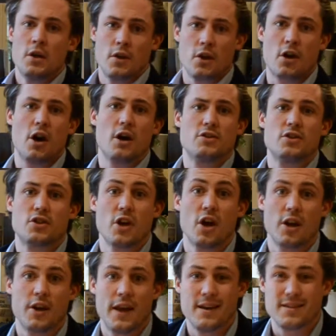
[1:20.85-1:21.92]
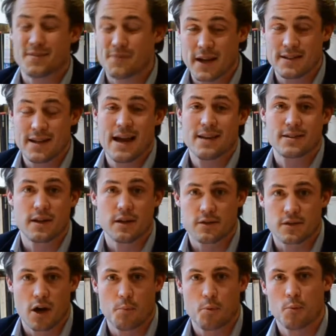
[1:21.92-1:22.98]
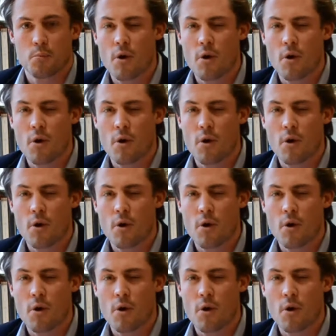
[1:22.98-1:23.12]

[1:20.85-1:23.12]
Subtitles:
The Carter Chardonnay is a fantastic example.